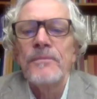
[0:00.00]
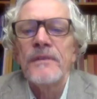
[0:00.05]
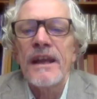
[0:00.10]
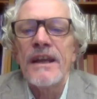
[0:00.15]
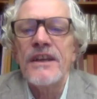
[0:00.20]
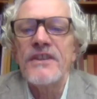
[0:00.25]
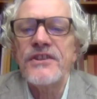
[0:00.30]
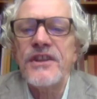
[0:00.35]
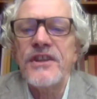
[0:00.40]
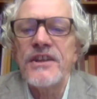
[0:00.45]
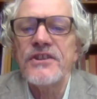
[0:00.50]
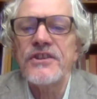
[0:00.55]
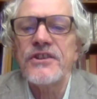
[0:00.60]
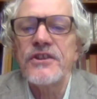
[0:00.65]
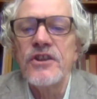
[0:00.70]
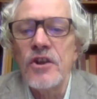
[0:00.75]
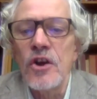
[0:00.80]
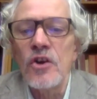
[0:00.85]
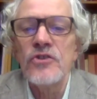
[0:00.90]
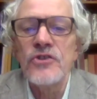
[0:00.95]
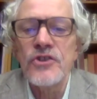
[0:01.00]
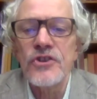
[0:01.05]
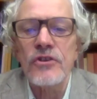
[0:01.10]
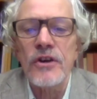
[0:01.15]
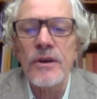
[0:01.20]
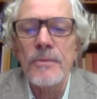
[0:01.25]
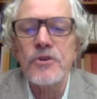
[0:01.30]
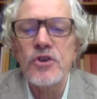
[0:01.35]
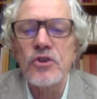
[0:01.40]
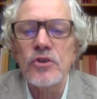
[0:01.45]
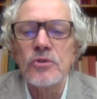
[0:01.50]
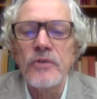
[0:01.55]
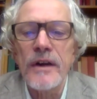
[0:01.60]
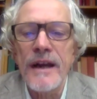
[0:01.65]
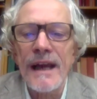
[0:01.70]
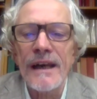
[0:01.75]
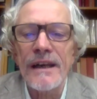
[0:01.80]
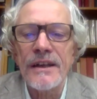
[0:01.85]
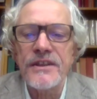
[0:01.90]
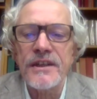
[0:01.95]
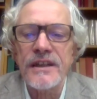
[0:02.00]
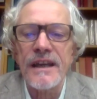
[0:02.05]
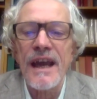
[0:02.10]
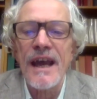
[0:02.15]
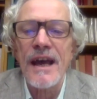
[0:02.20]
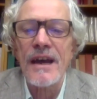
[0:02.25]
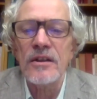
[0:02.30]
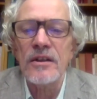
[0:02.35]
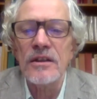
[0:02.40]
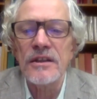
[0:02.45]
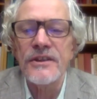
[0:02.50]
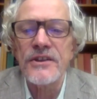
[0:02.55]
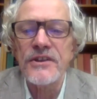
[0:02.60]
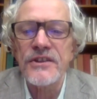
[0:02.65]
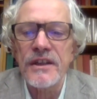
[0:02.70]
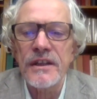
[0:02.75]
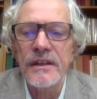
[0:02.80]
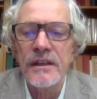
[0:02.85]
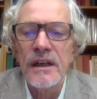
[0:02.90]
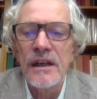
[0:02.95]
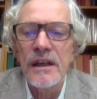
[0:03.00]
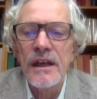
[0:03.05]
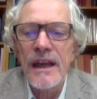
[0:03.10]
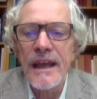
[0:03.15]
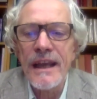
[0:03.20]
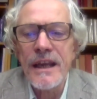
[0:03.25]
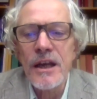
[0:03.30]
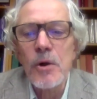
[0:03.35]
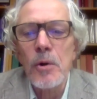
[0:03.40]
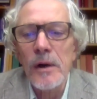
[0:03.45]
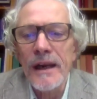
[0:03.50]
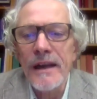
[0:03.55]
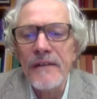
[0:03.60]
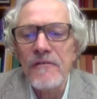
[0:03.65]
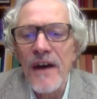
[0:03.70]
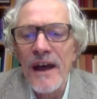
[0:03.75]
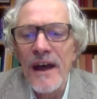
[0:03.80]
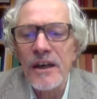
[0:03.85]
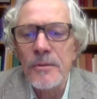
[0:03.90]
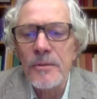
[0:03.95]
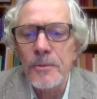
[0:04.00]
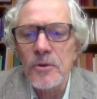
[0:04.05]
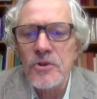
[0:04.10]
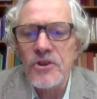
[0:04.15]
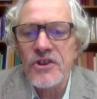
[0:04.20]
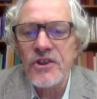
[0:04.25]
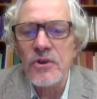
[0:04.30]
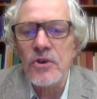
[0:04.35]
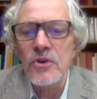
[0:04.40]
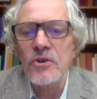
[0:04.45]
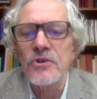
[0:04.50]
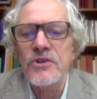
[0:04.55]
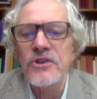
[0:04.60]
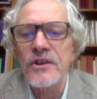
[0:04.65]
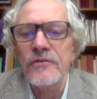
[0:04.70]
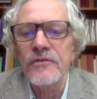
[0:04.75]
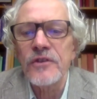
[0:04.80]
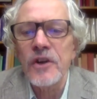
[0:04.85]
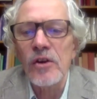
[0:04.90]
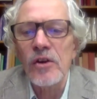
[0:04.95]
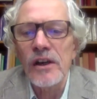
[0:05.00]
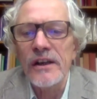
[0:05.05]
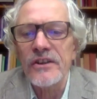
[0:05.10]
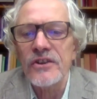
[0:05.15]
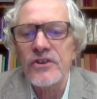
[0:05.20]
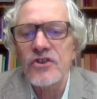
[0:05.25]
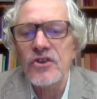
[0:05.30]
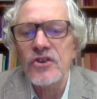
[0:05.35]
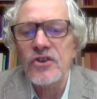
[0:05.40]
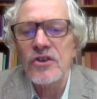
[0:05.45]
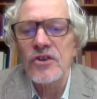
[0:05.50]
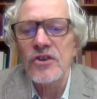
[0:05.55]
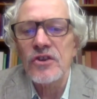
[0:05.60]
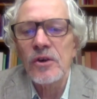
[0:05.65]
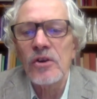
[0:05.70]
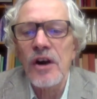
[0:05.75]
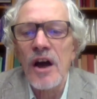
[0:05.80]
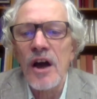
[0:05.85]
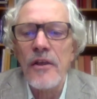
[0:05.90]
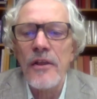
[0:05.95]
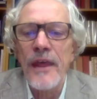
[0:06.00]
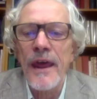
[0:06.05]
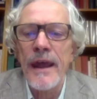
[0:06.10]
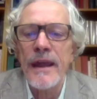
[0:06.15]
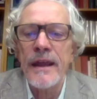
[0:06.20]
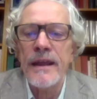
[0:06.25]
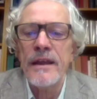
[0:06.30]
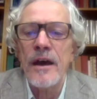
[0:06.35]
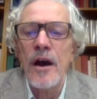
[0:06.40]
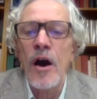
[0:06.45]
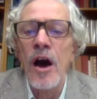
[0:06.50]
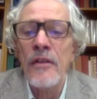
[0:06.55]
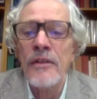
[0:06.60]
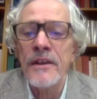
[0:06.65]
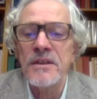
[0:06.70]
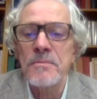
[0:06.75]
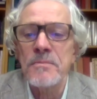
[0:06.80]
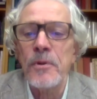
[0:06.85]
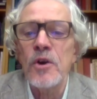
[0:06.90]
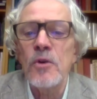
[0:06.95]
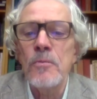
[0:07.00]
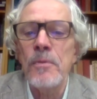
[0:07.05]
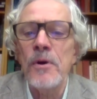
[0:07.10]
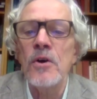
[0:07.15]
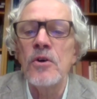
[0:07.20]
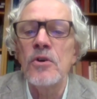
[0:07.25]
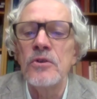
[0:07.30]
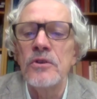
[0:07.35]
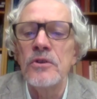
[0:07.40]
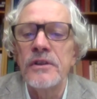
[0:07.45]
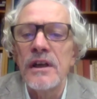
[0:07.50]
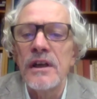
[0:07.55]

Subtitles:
Is this non-scriptural reality held as an equally valuable source of knowledge, or are these poo-pooed